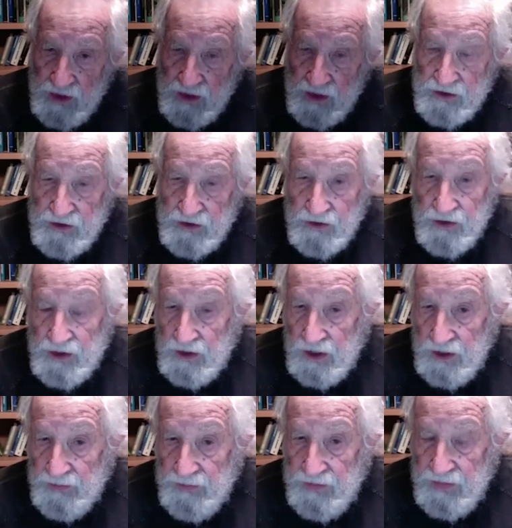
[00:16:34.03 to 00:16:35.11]
So there are,
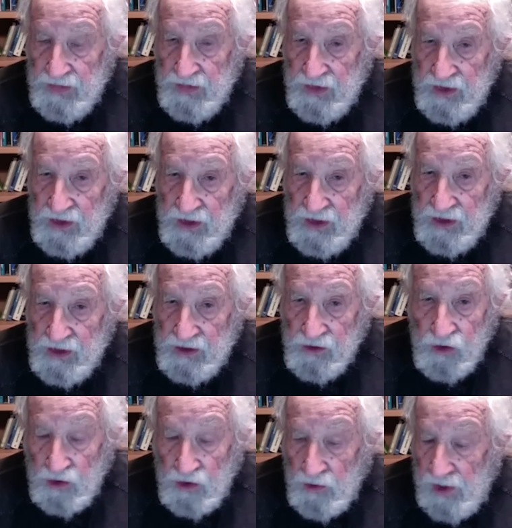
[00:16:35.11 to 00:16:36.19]
all
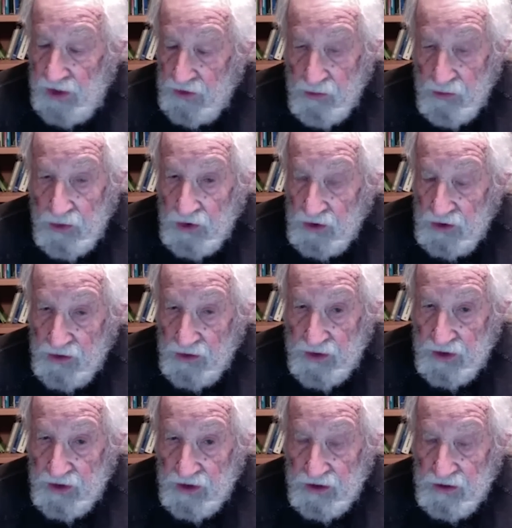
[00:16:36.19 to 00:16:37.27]
around the world, there
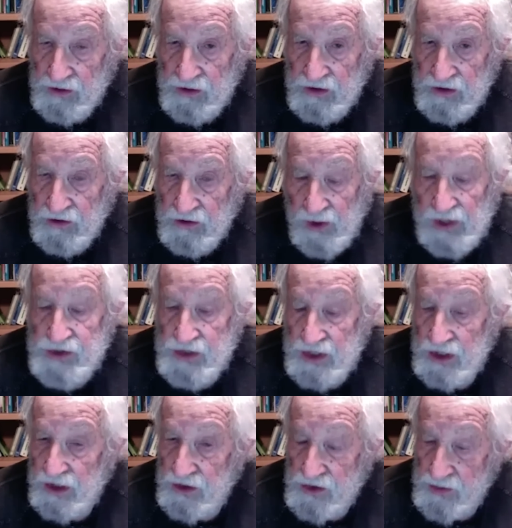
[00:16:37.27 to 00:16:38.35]
are crazy
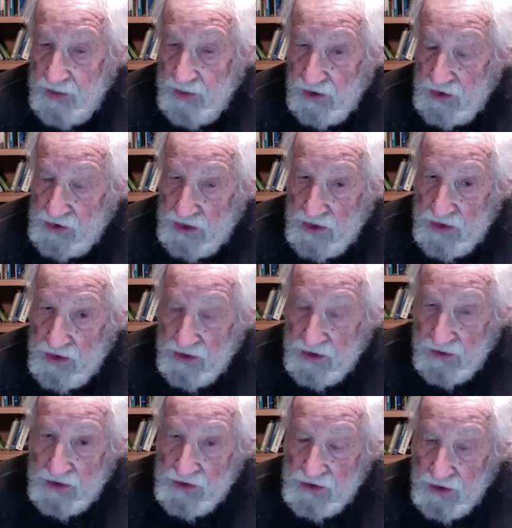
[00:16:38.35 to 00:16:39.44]
conspiracy
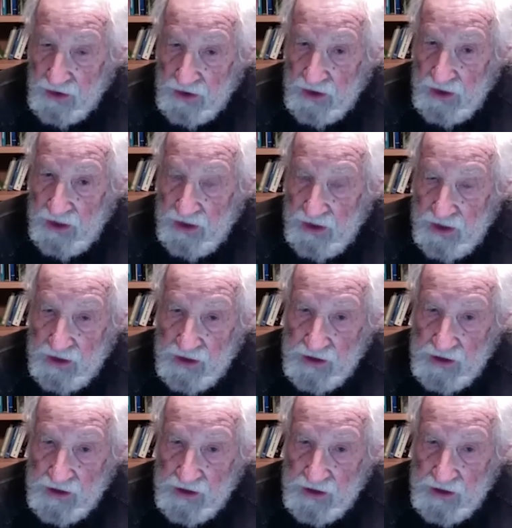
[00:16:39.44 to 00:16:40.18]
theories circulating.